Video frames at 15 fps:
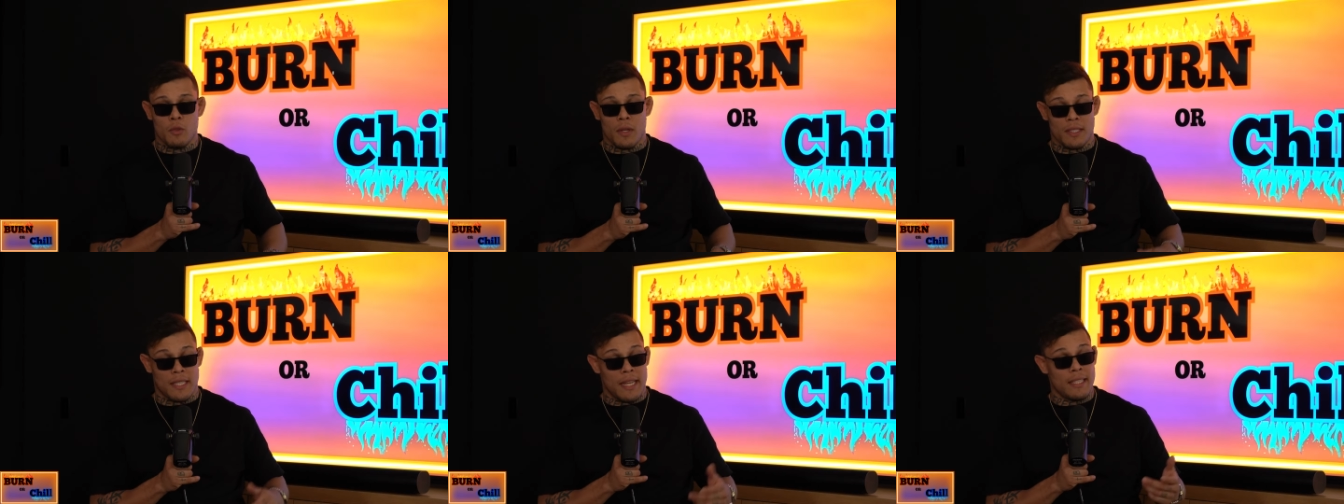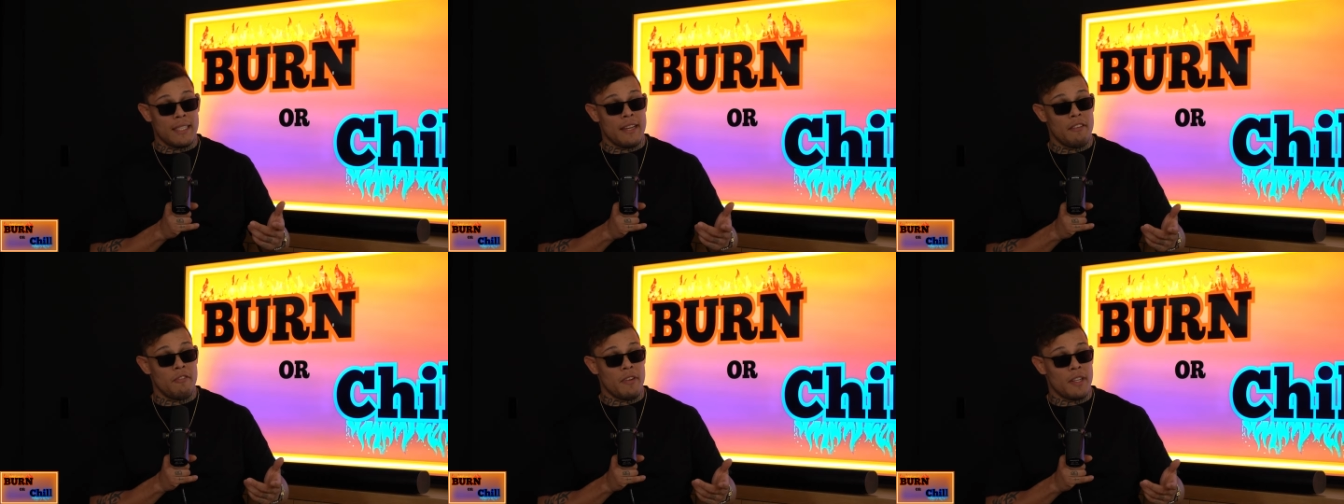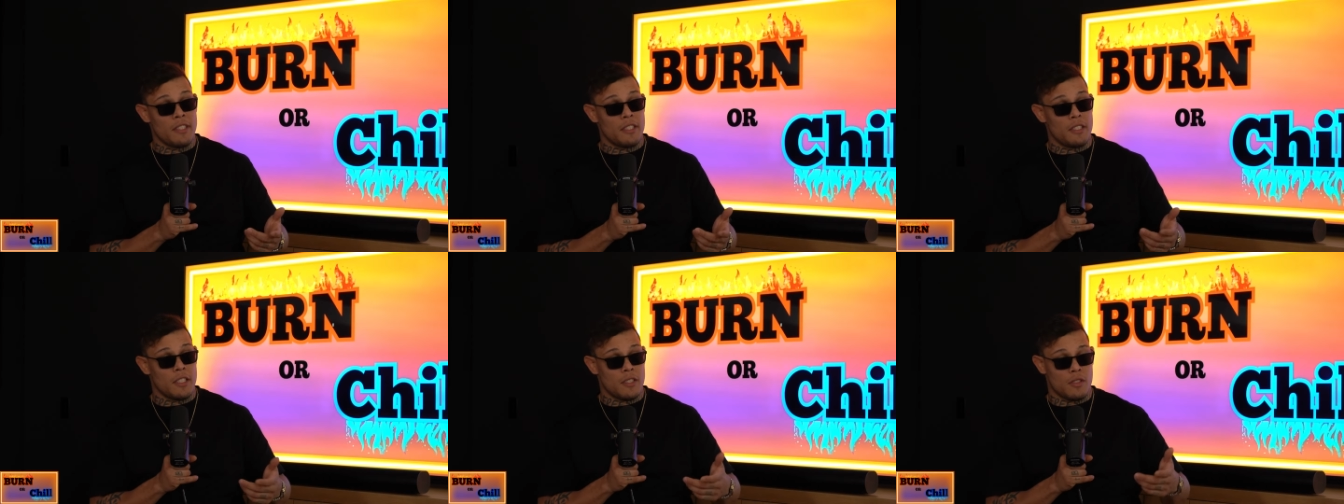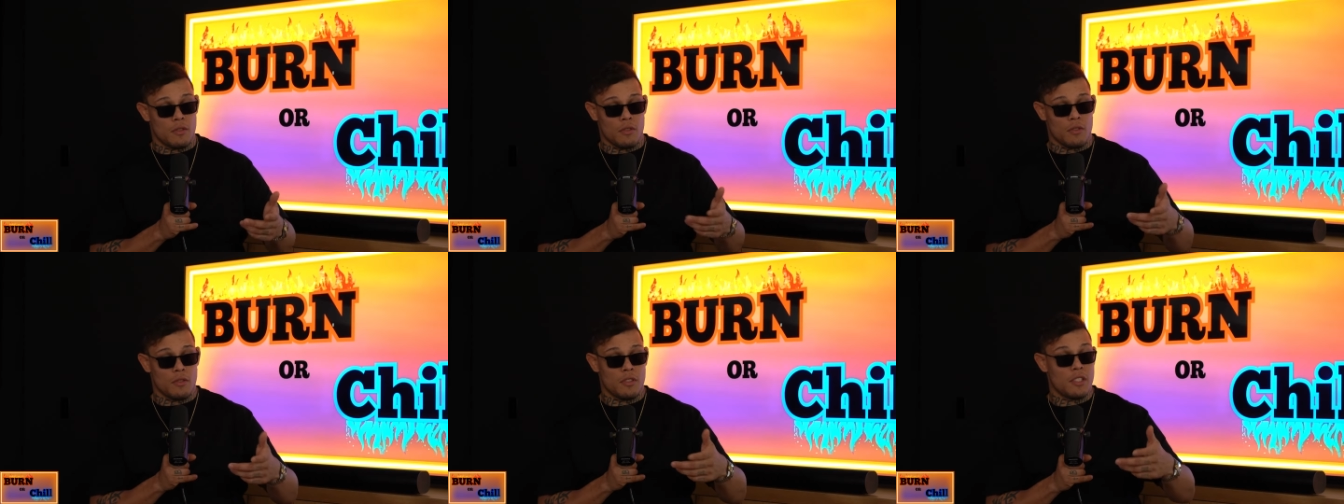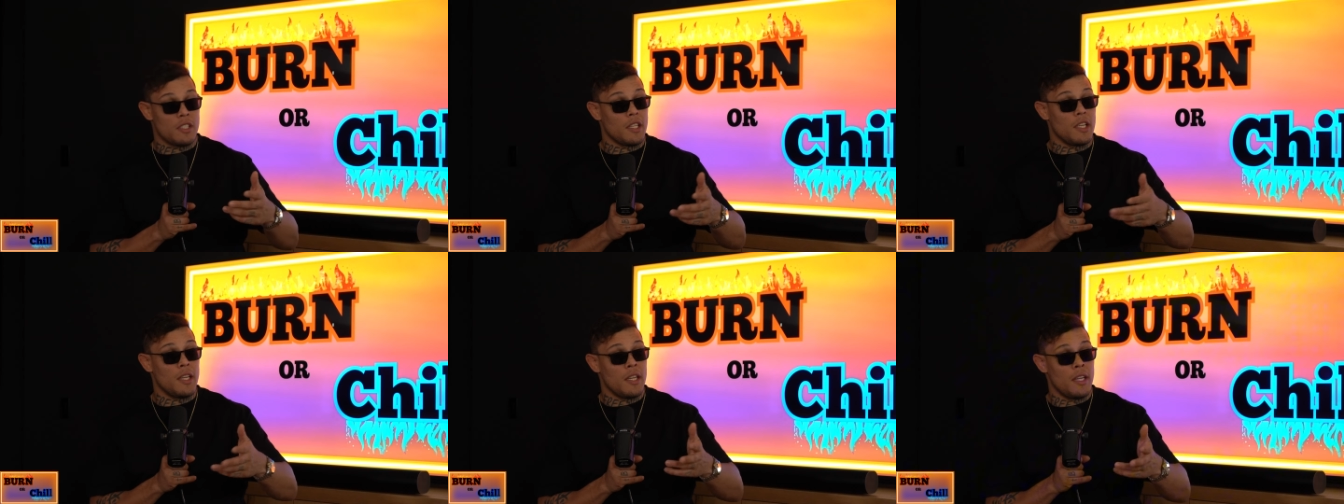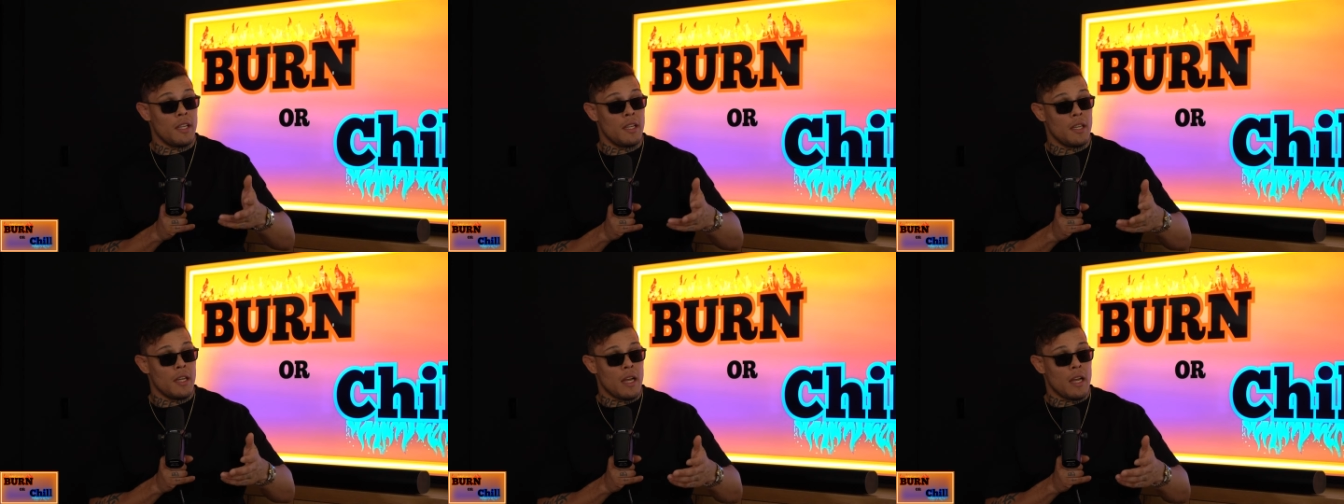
to attend the event just to see,